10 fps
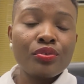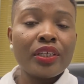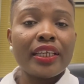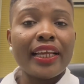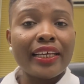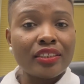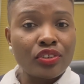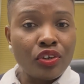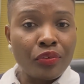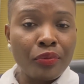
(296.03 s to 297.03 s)
Okay, it has a
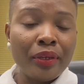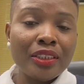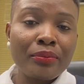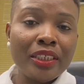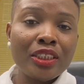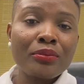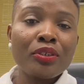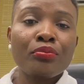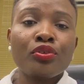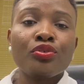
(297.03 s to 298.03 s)
document
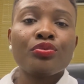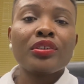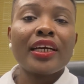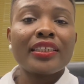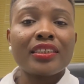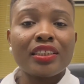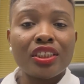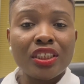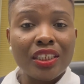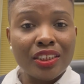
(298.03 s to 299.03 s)
management module, it has a
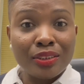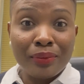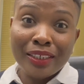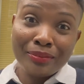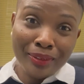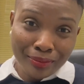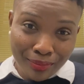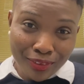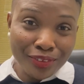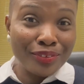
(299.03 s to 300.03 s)
change management
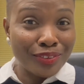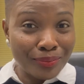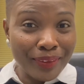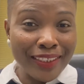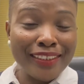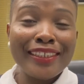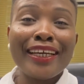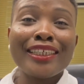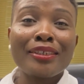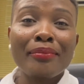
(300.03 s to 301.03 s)
module, surprisingly it
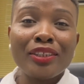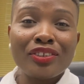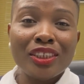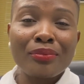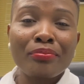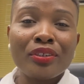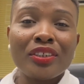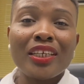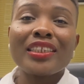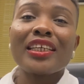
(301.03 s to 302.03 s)
has a mentorship
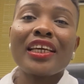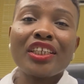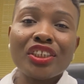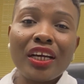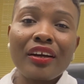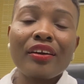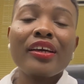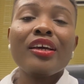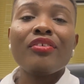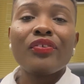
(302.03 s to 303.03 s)
module, it has a HR,
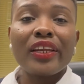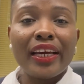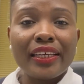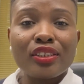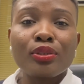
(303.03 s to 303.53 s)
finance,